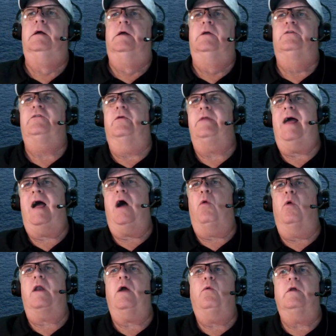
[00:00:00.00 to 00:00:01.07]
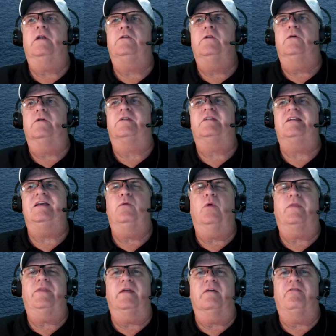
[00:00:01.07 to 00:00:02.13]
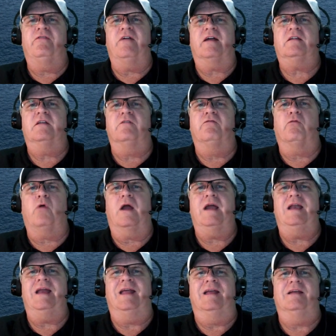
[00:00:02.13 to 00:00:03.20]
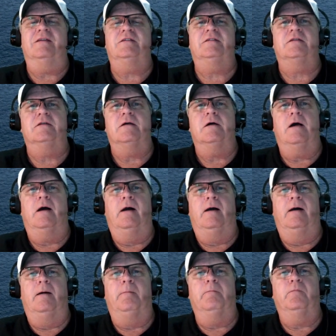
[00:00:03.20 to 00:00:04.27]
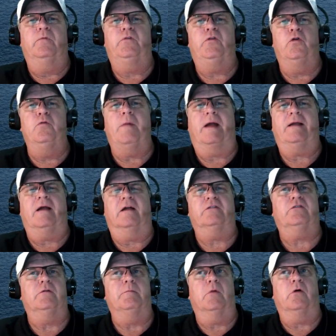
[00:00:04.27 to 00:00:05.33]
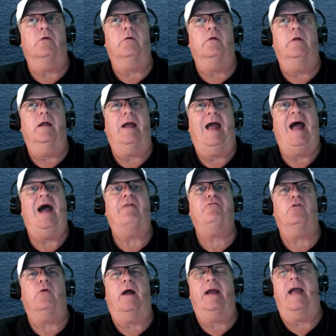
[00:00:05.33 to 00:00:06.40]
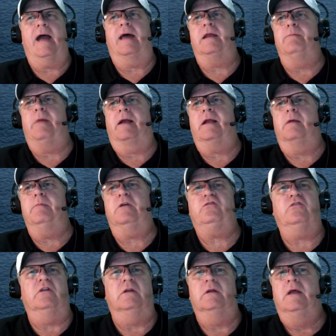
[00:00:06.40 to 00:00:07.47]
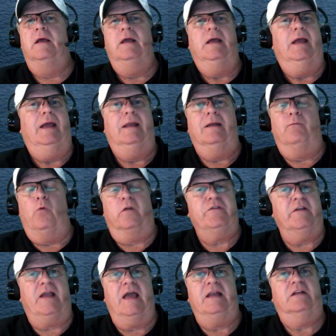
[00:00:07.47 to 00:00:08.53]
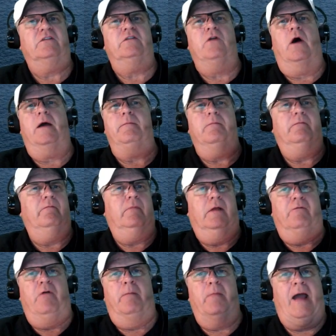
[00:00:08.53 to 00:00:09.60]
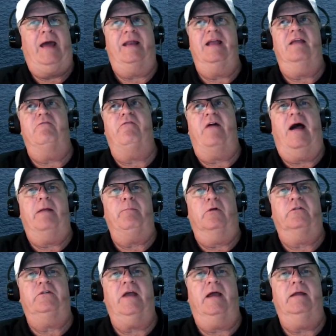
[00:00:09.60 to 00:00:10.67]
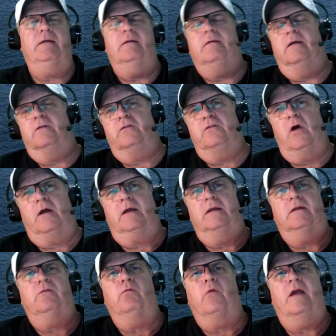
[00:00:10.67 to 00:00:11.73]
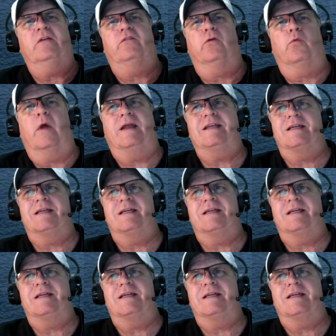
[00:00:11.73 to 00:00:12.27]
So now what I want to do is see what the effective rate is to my customer after I add in my commission. And once again, it's not, if I'm adding in 5%, it's not going to raise the rate to